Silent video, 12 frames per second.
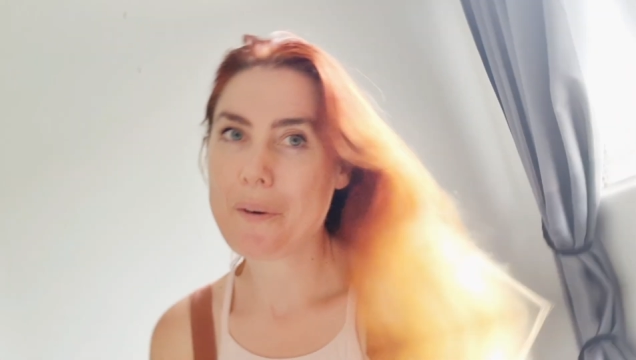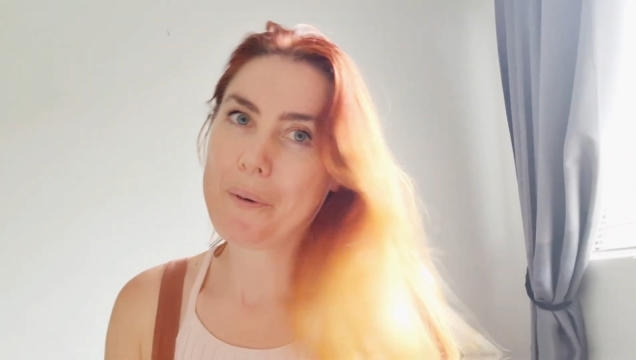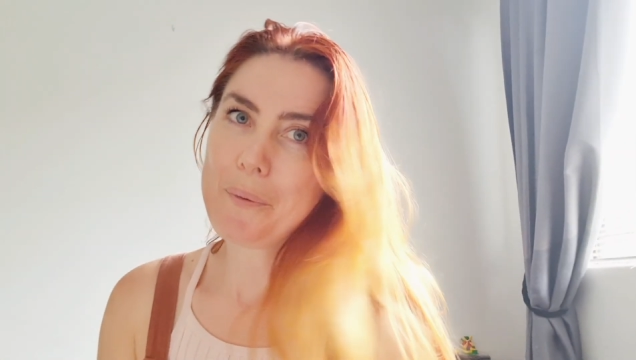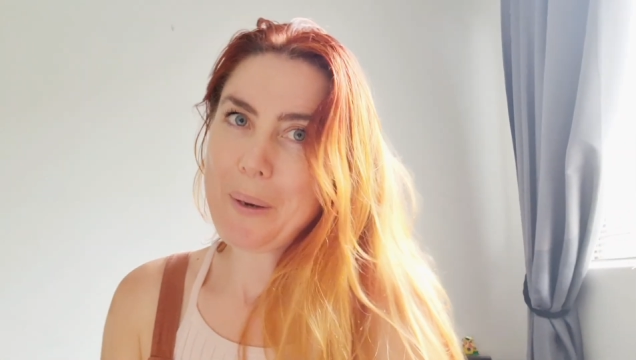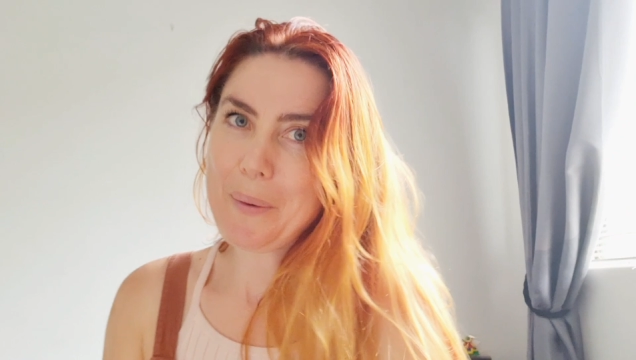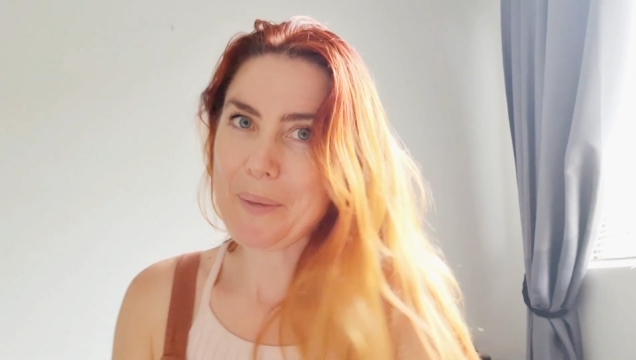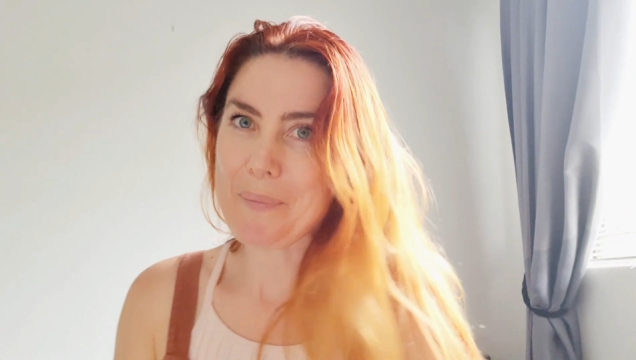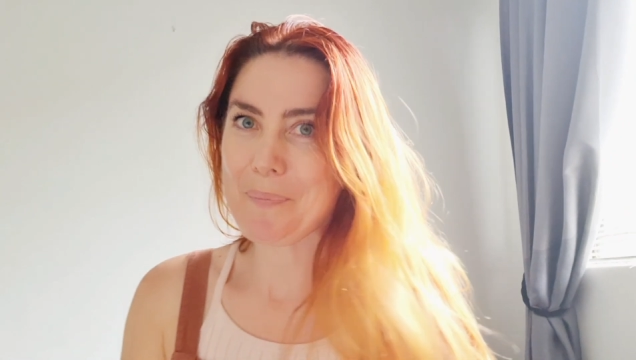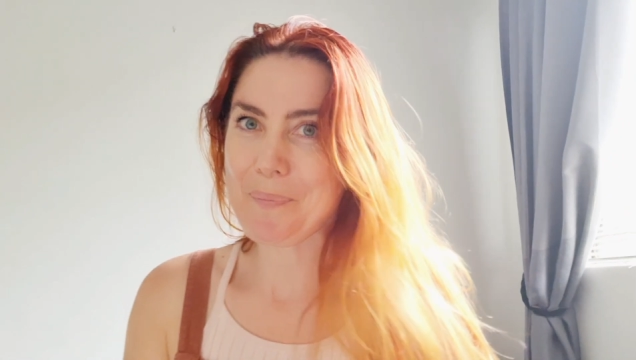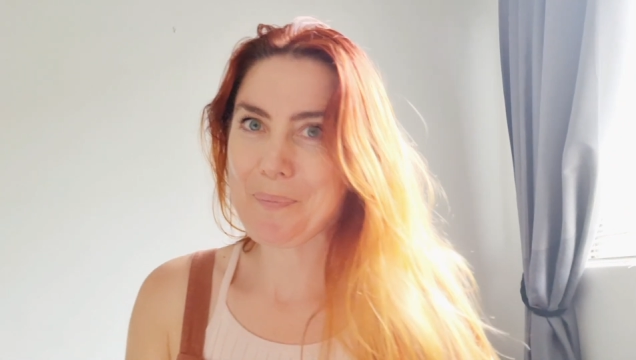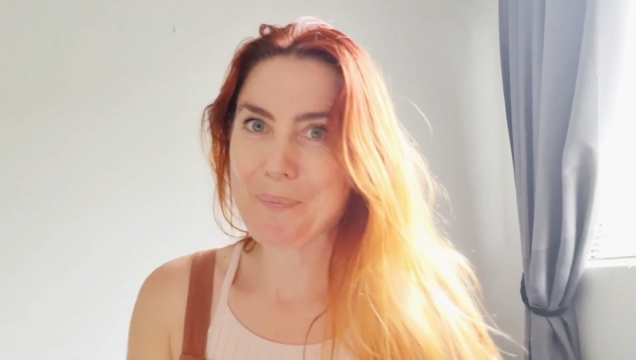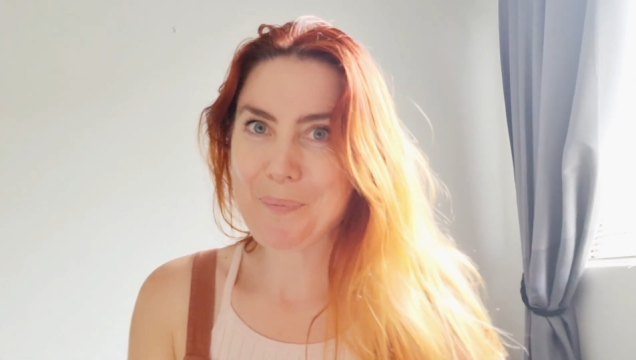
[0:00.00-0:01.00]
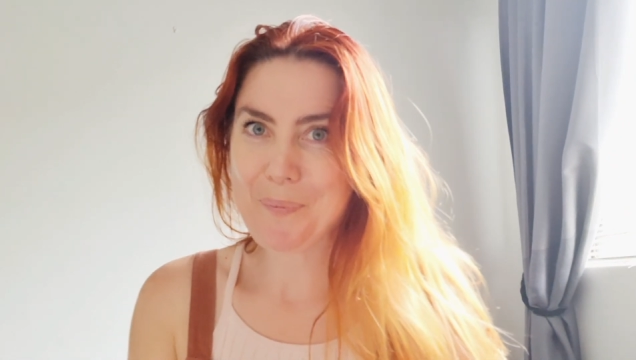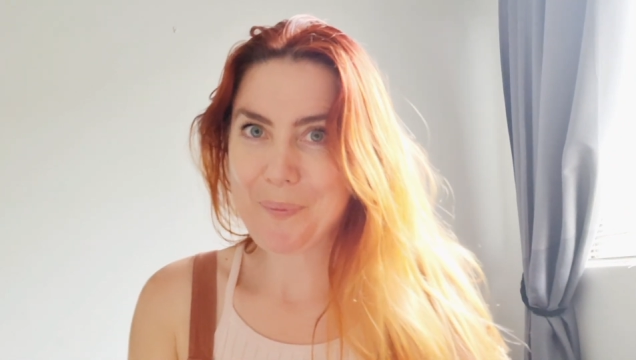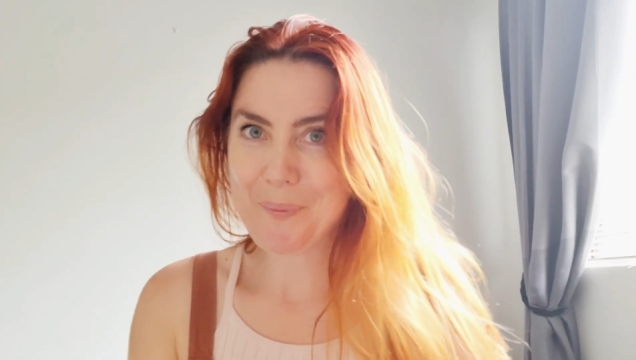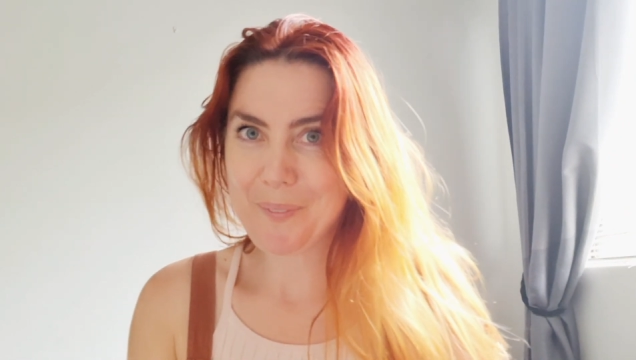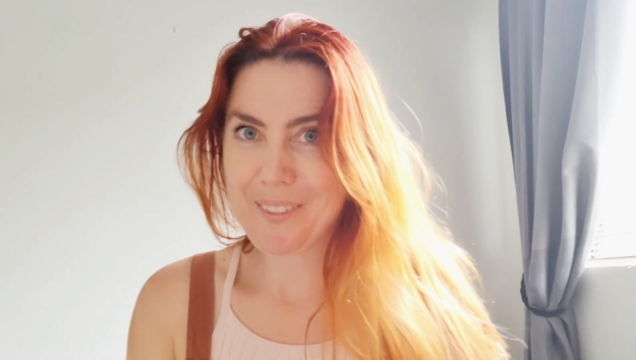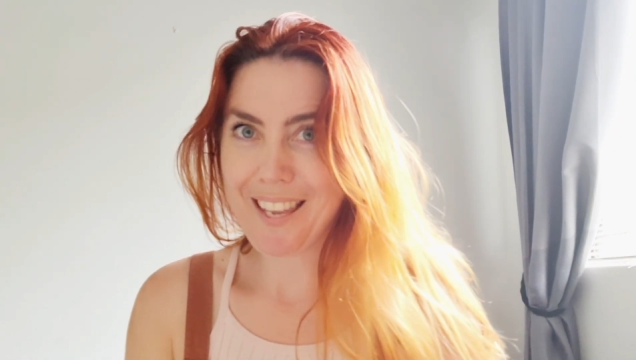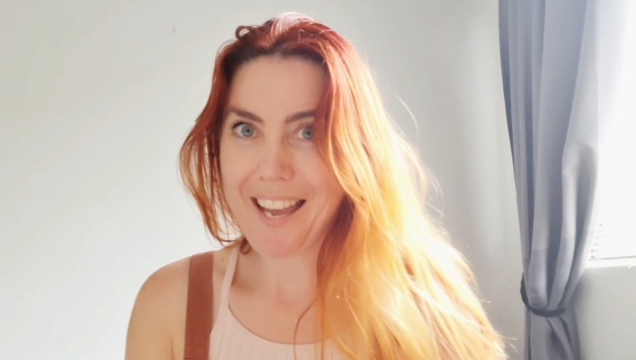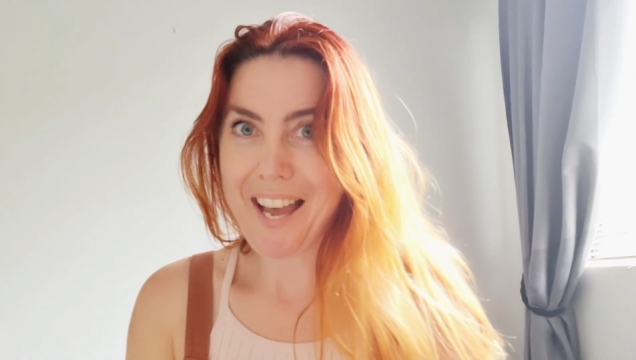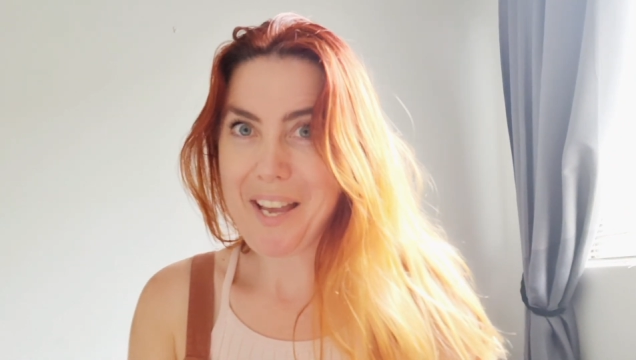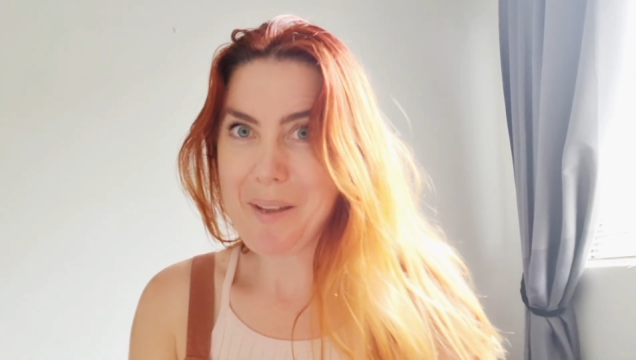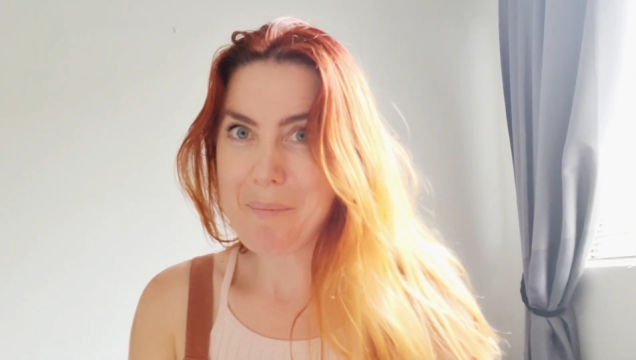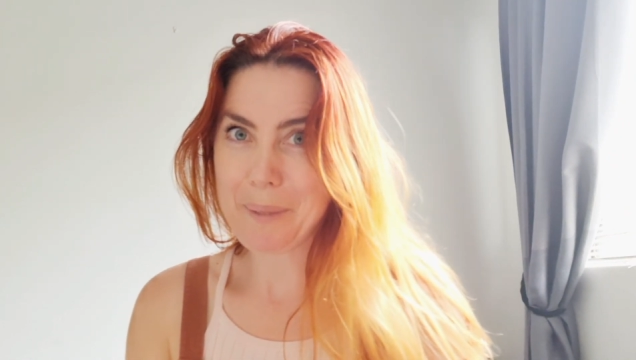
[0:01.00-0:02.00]
Welcome. I
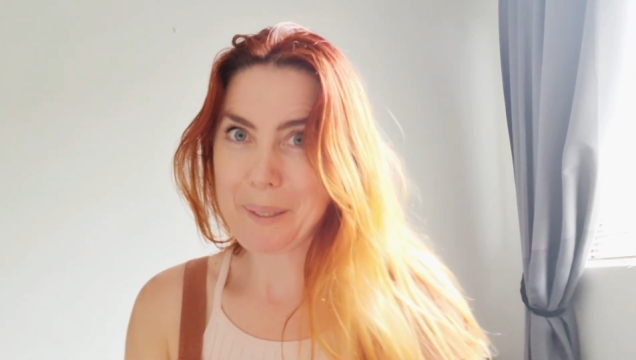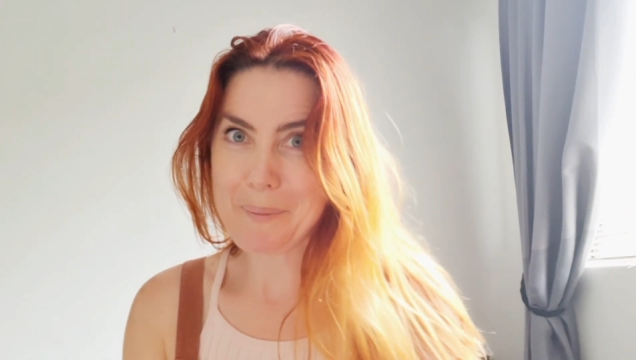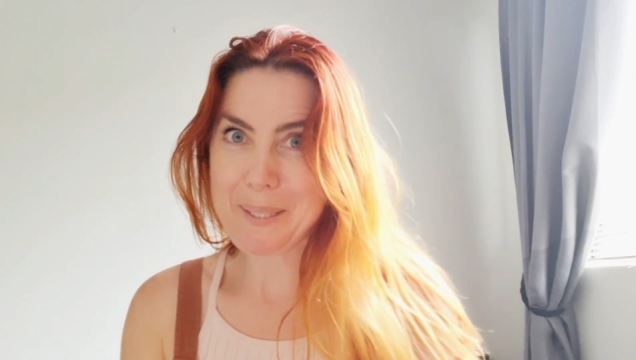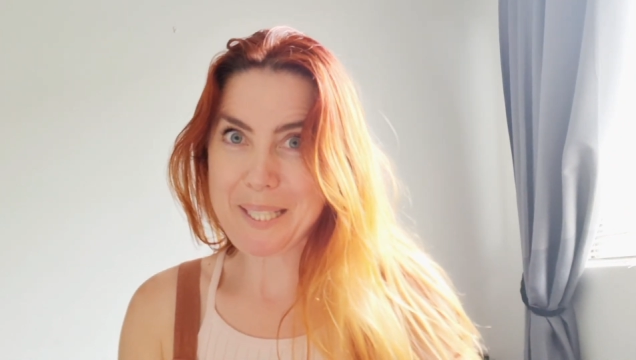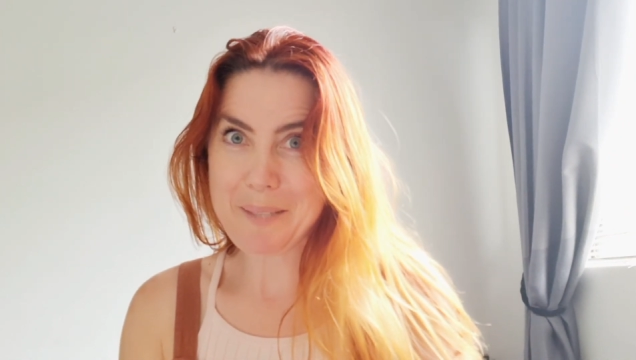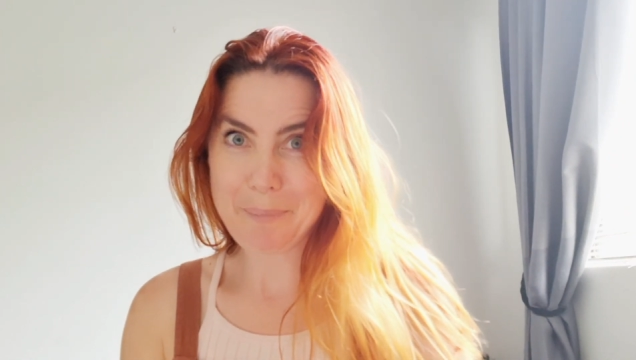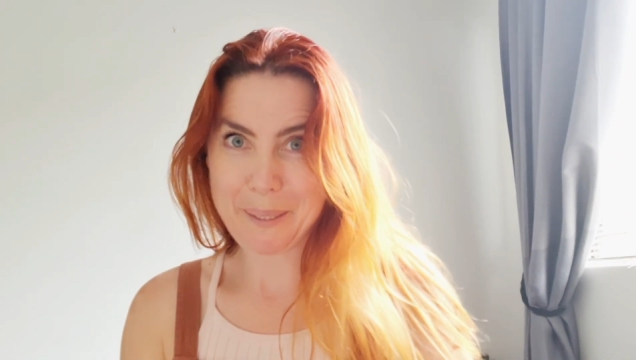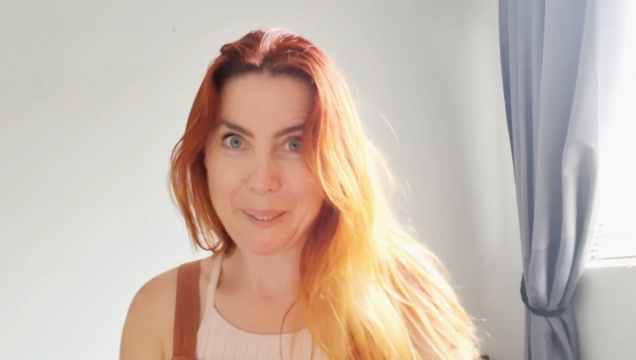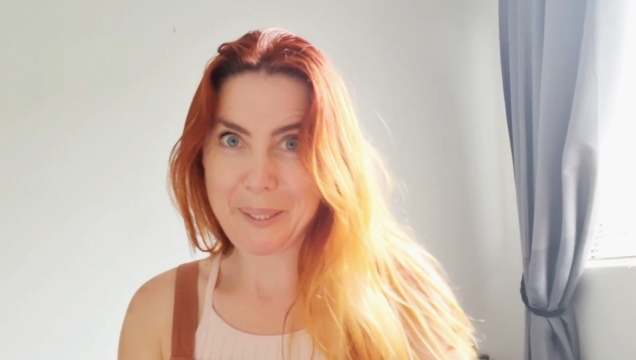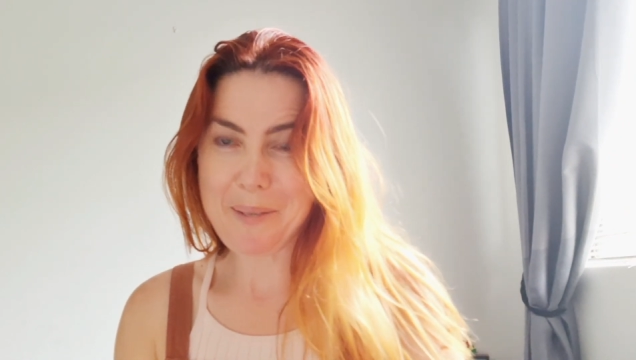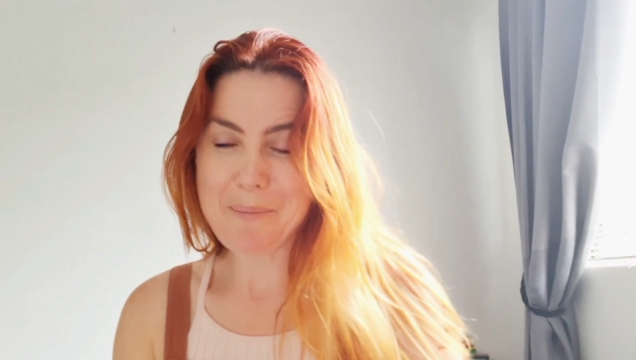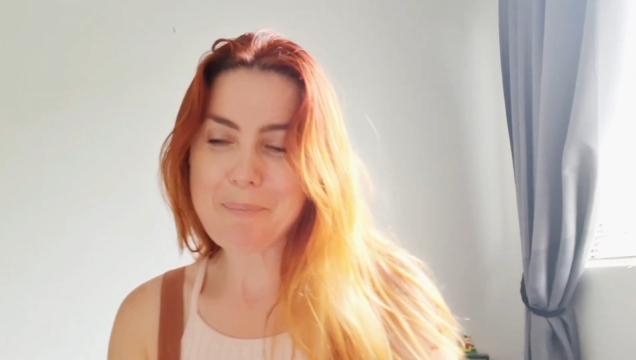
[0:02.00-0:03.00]
am Brick Princess Buttercup